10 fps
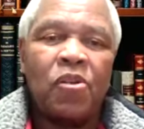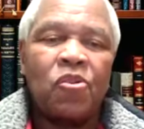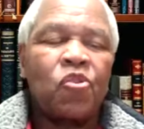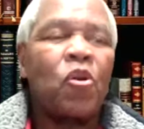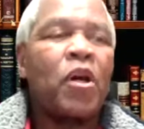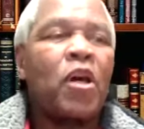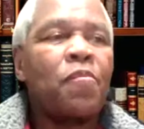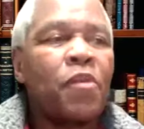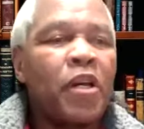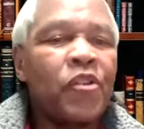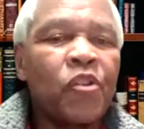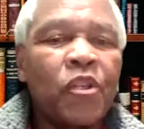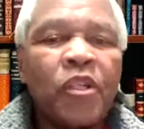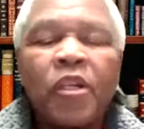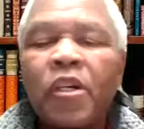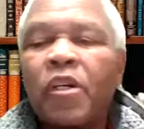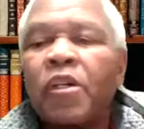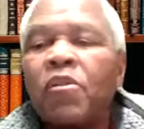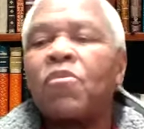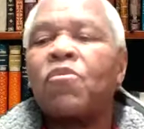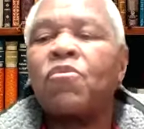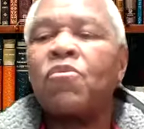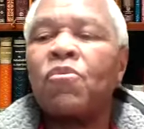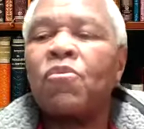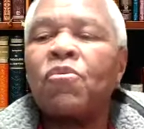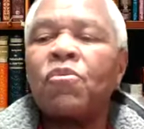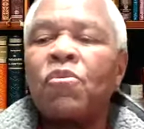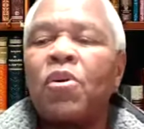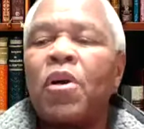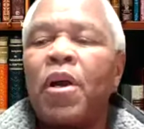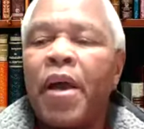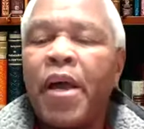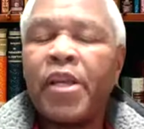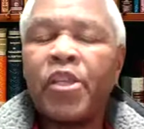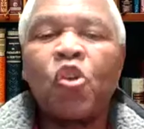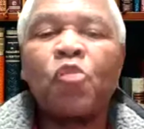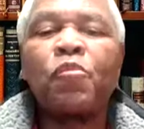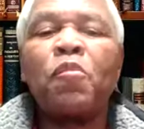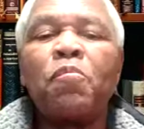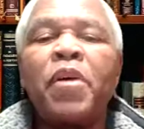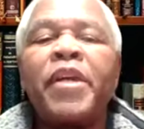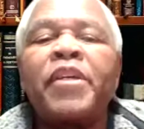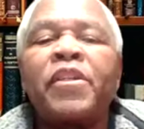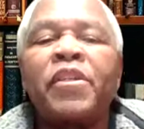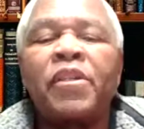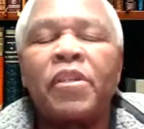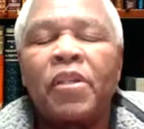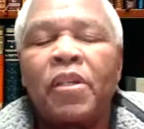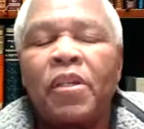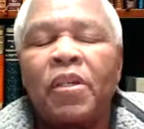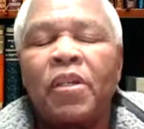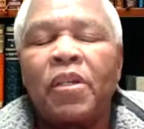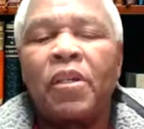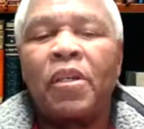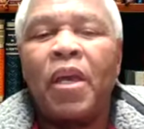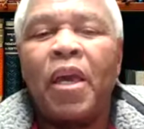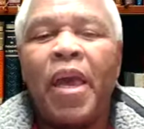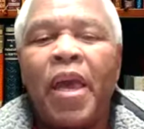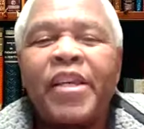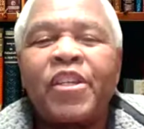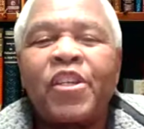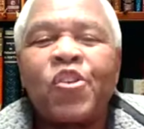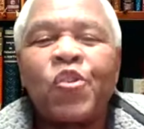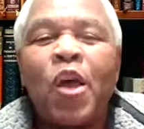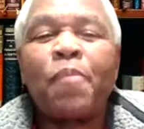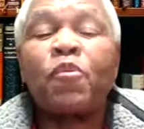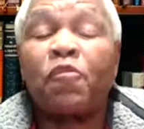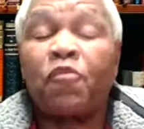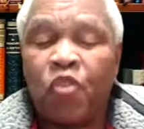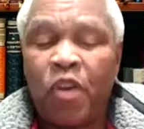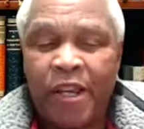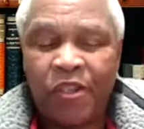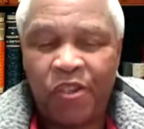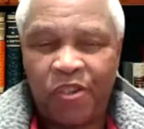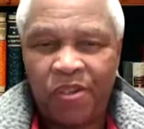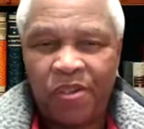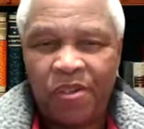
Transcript: So a person who has not been made a disciple of Christ